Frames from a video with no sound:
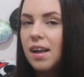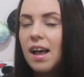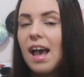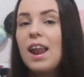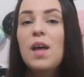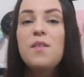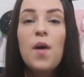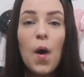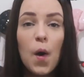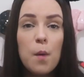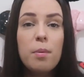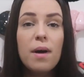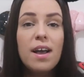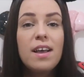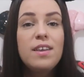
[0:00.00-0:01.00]
I
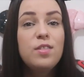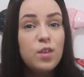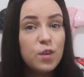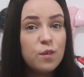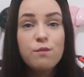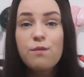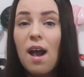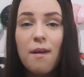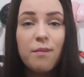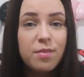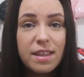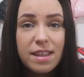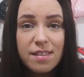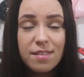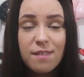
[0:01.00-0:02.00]
hope you found
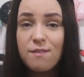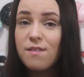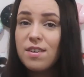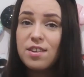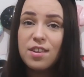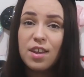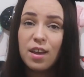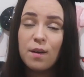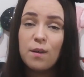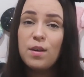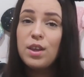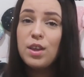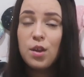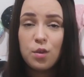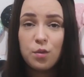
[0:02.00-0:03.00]
this video
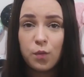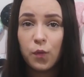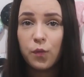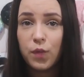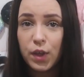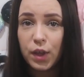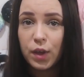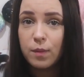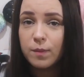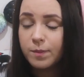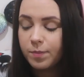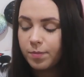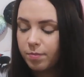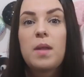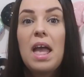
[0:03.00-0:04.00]
useful for you.
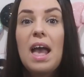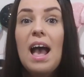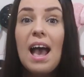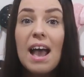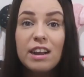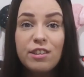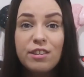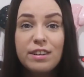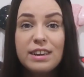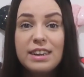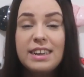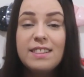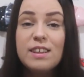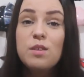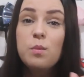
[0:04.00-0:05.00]

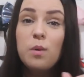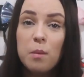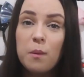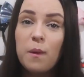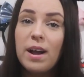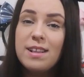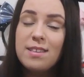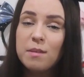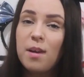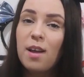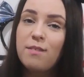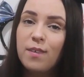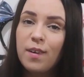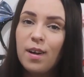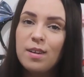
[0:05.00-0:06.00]
Actually, there's one more item
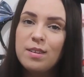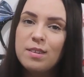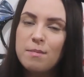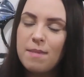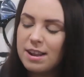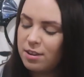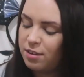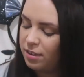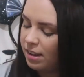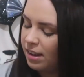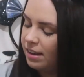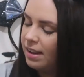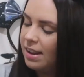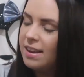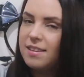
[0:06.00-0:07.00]
I've forgotten to
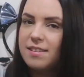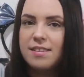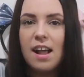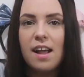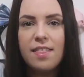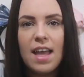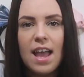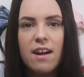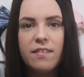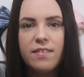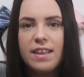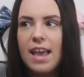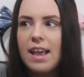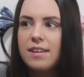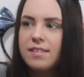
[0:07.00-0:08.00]
mention, and it's sat there on
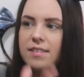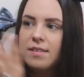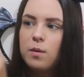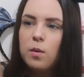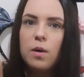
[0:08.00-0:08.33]
the end.